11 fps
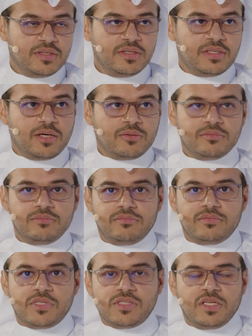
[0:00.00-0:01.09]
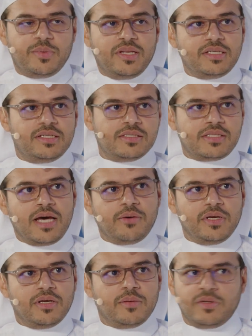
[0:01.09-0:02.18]
Now, sustainability in Saudi,
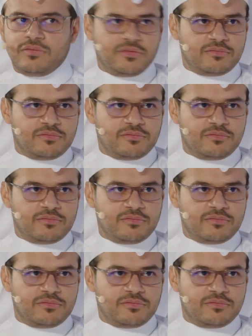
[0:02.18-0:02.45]
I mean,